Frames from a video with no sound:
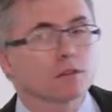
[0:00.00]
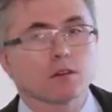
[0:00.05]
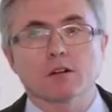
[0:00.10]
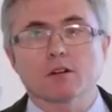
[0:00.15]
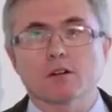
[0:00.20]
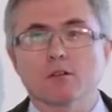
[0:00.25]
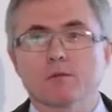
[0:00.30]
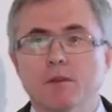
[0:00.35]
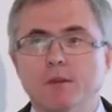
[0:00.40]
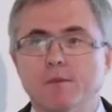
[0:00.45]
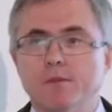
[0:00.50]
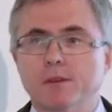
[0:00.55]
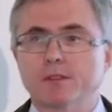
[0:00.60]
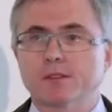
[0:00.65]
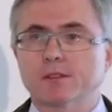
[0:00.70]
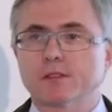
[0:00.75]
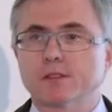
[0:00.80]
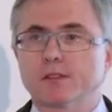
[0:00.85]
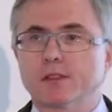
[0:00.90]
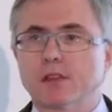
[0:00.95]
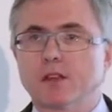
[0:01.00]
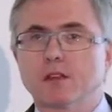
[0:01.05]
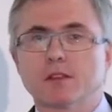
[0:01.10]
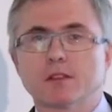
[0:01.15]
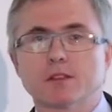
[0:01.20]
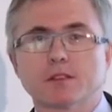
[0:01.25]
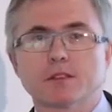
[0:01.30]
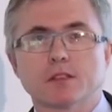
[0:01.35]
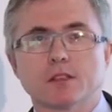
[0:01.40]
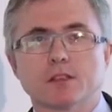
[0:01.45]
honourable members and
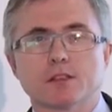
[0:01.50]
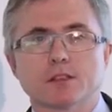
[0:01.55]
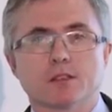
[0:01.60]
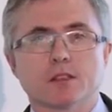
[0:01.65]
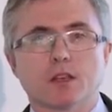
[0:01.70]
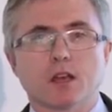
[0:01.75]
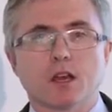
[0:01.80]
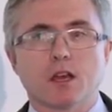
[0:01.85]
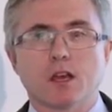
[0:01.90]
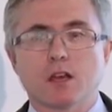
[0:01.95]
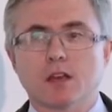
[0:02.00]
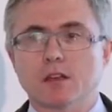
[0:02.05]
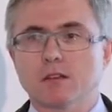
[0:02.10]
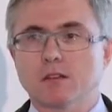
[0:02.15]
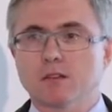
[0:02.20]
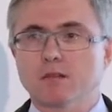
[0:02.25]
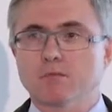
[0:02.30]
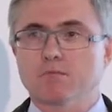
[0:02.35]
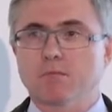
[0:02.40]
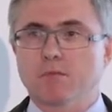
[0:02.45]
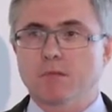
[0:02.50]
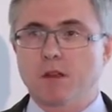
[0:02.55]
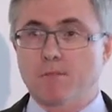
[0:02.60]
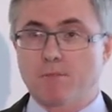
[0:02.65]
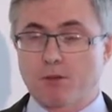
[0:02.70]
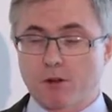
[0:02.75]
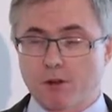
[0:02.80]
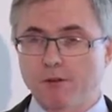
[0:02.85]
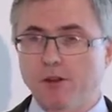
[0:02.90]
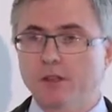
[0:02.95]
senators, it's a
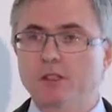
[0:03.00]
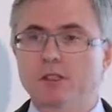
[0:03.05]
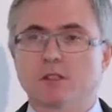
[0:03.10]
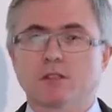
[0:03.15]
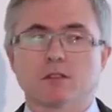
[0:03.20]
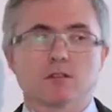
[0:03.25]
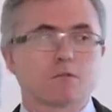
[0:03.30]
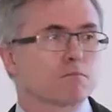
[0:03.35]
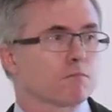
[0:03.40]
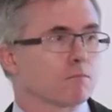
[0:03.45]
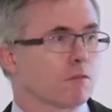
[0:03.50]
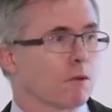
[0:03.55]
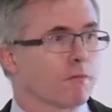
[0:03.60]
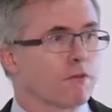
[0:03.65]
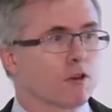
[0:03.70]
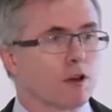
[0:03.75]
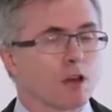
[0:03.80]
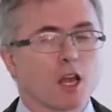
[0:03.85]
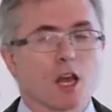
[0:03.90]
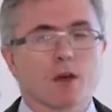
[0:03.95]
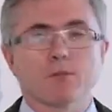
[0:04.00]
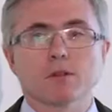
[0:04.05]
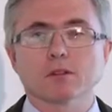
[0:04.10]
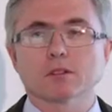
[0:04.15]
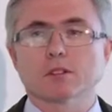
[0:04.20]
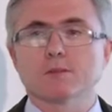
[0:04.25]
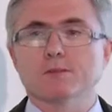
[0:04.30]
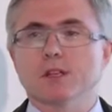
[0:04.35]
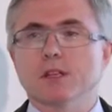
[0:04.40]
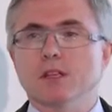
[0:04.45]
privilege and I'm very
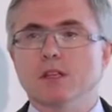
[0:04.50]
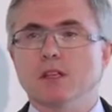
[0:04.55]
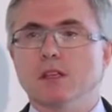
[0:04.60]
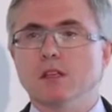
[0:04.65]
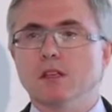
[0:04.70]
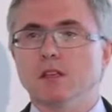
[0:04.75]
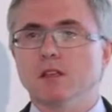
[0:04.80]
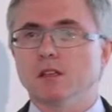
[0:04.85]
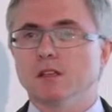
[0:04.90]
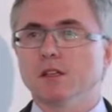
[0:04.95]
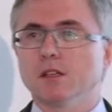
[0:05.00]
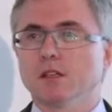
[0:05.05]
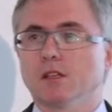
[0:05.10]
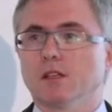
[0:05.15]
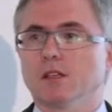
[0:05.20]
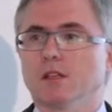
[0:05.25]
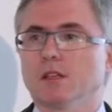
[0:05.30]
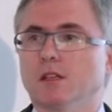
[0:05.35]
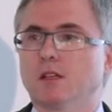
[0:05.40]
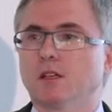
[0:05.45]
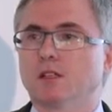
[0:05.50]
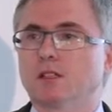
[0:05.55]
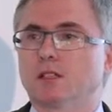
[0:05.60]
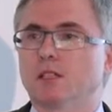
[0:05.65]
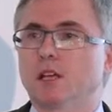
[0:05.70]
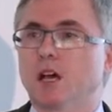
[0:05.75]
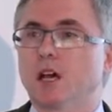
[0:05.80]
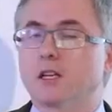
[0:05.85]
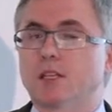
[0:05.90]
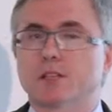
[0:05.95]
humbled to be here
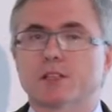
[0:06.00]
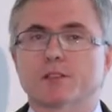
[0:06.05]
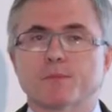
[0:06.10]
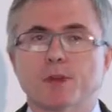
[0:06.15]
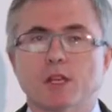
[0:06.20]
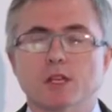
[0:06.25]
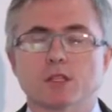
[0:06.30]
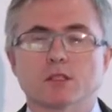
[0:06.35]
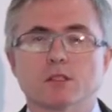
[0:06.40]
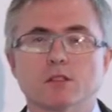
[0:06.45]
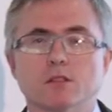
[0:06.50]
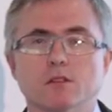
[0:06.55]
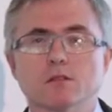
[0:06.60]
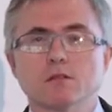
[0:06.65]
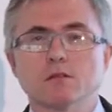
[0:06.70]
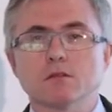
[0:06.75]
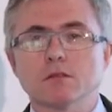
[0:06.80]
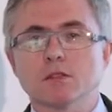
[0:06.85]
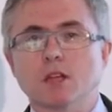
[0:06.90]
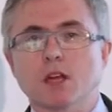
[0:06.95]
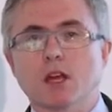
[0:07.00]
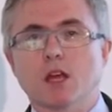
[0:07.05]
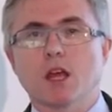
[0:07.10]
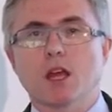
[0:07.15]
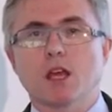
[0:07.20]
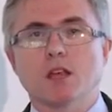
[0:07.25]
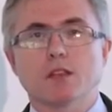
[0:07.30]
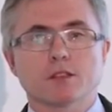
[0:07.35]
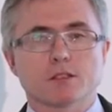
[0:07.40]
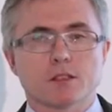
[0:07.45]
today to speak to you.
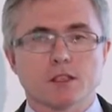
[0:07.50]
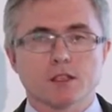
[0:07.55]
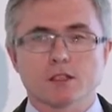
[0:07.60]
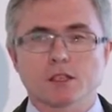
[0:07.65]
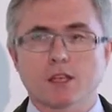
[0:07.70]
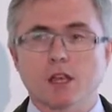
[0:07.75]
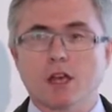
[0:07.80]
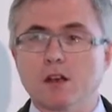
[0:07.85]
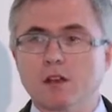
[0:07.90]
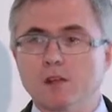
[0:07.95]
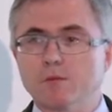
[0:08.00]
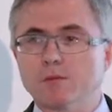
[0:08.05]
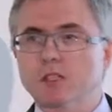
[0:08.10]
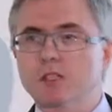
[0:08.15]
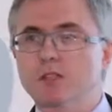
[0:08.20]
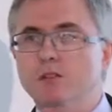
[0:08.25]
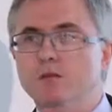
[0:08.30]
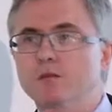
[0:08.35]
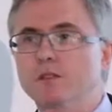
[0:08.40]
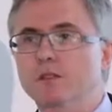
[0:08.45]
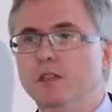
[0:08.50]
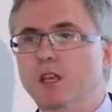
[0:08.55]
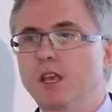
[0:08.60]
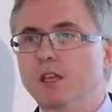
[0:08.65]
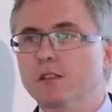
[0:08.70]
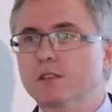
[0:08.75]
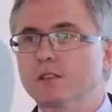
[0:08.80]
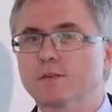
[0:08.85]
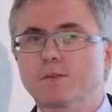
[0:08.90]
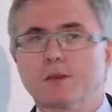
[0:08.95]
As indicated, I'm a children's
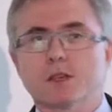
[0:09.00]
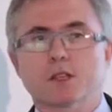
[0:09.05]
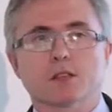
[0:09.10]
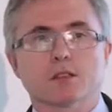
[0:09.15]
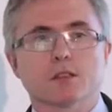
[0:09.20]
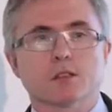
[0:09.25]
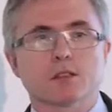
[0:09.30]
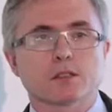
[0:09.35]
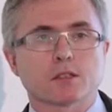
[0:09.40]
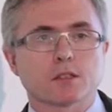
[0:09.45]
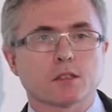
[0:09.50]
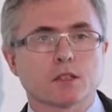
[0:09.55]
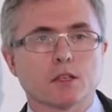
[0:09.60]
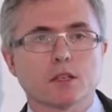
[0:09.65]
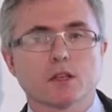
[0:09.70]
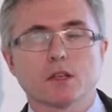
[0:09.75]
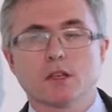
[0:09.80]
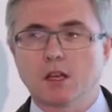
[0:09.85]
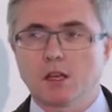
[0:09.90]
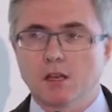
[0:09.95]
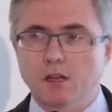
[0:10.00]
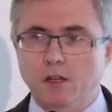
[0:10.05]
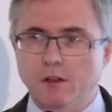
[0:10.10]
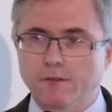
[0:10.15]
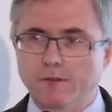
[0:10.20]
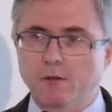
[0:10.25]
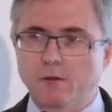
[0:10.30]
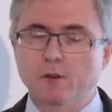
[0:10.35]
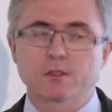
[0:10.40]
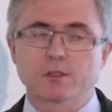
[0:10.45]
cancer specialist and
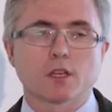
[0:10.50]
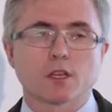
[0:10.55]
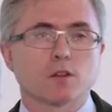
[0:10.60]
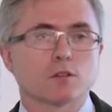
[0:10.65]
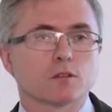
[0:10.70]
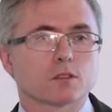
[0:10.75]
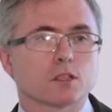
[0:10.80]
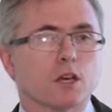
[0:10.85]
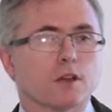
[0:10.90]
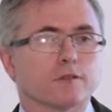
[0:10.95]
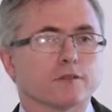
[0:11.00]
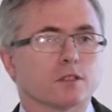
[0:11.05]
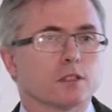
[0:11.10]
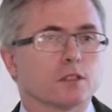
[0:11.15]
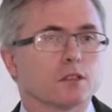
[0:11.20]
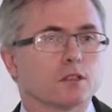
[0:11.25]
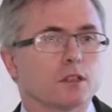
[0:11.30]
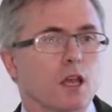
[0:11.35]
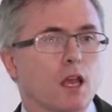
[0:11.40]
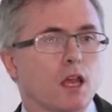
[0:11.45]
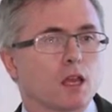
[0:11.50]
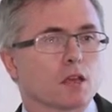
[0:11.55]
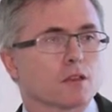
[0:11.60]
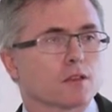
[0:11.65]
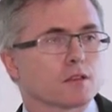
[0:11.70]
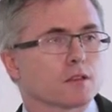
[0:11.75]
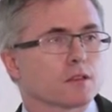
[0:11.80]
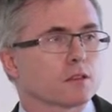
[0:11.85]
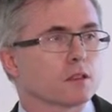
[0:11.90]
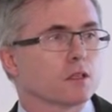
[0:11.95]
I've also looked after
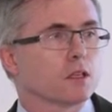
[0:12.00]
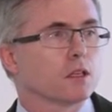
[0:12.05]
Angus.